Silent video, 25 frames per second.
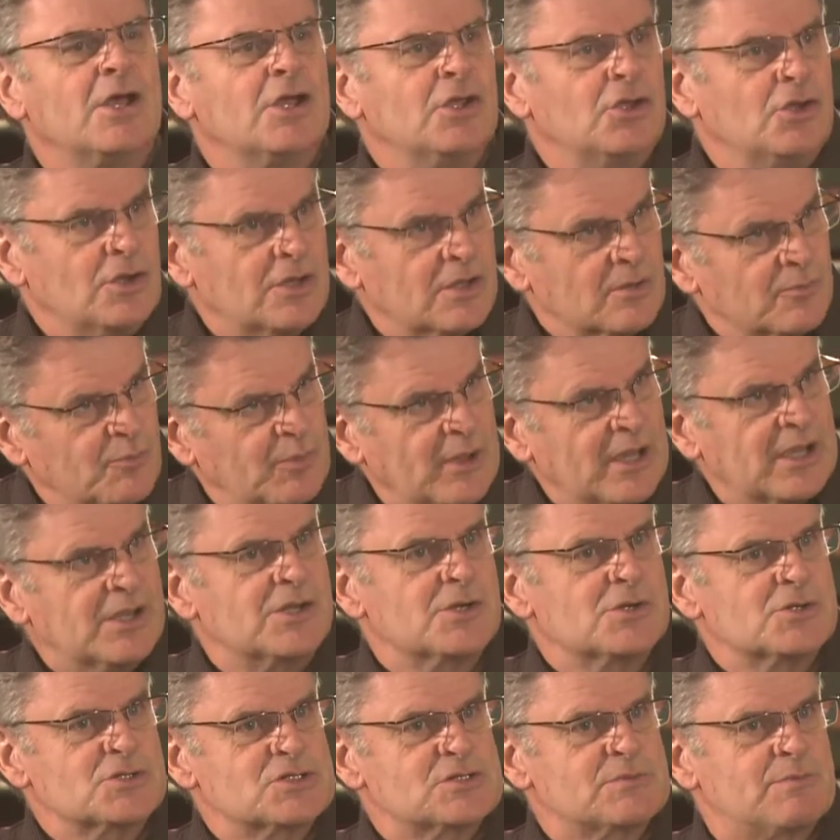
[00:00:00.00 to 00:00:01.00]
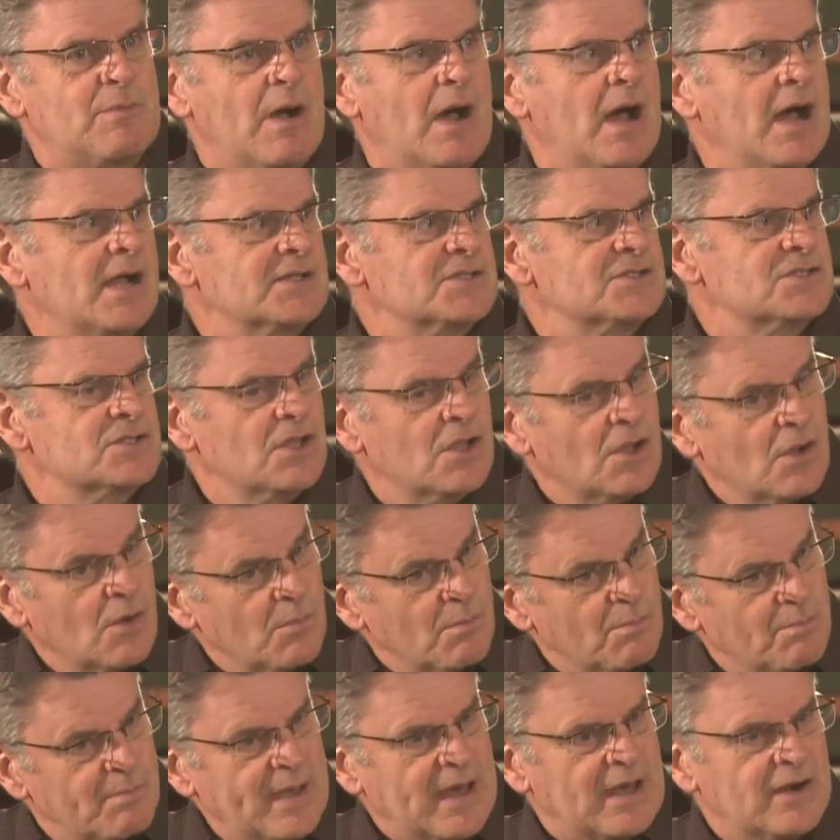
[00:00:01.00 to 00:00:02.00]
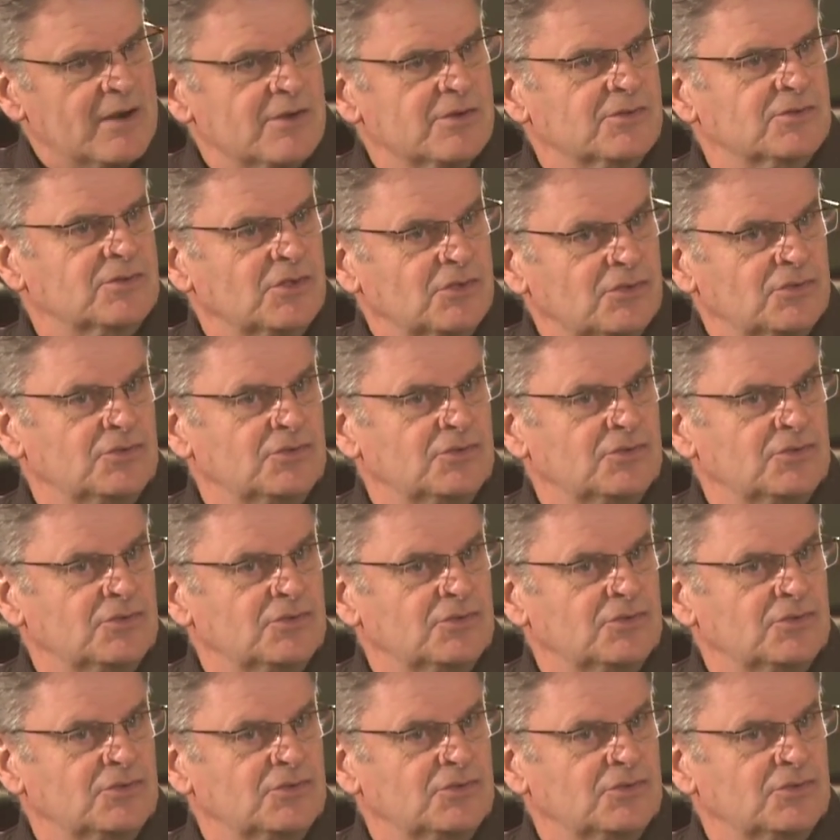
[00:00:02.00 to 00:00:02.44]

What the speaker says: you can pick your spots better